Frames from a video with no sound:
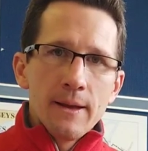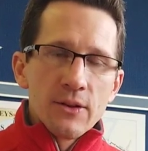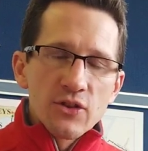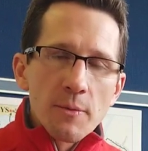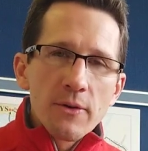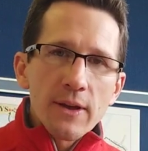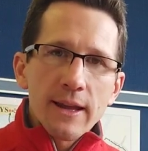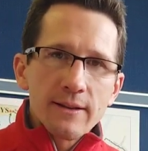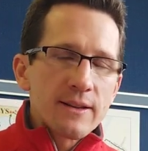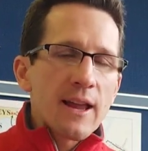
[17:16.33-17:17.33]
Some of the
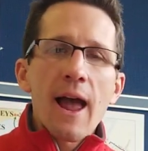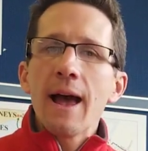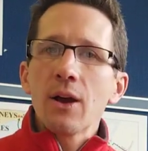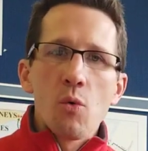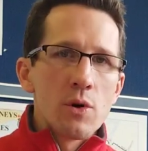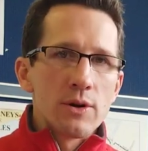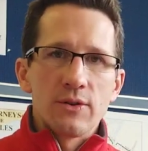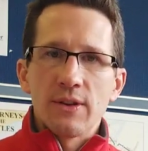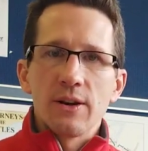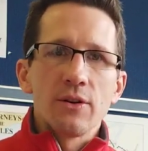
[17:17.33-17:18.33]
tag
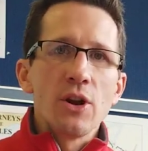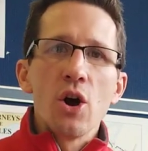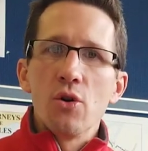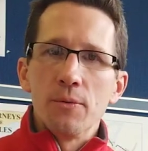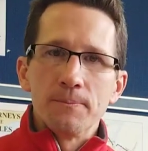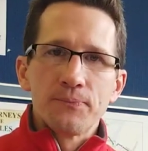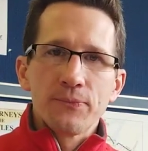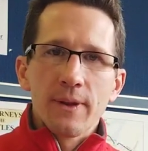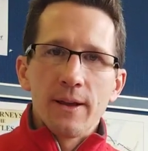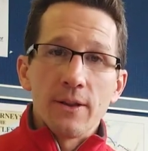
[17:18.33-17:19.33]
words that are known,
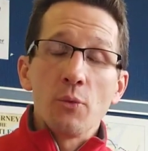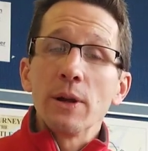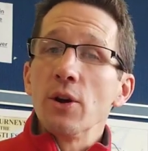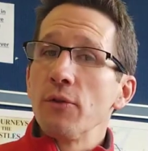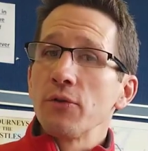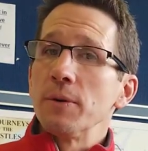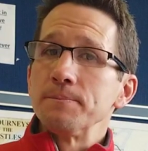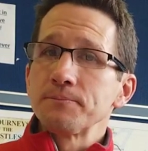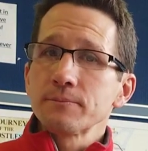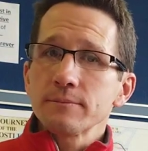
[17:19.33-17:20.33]
that we know
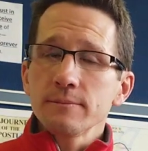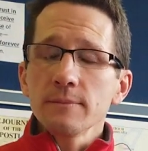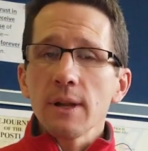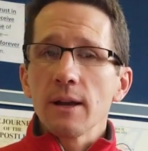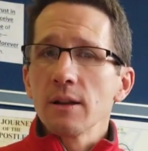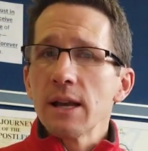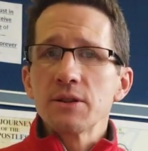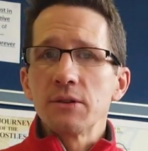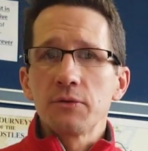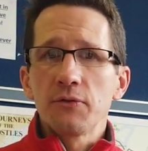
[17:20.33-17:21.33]
from
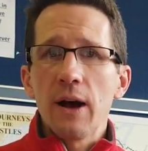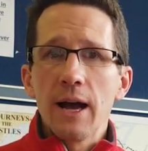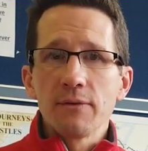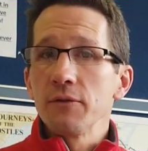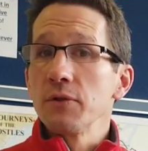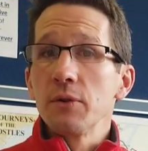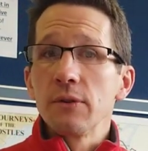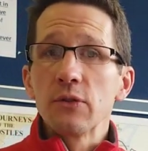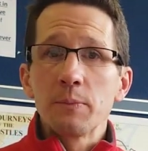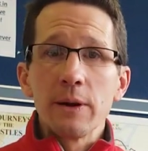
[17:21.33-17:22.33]
Galatians 5, or fruit of
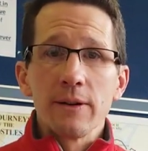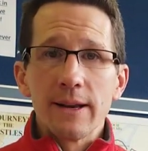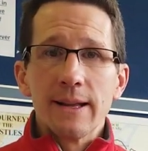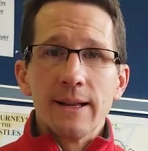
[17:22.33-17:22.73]
the Spirit.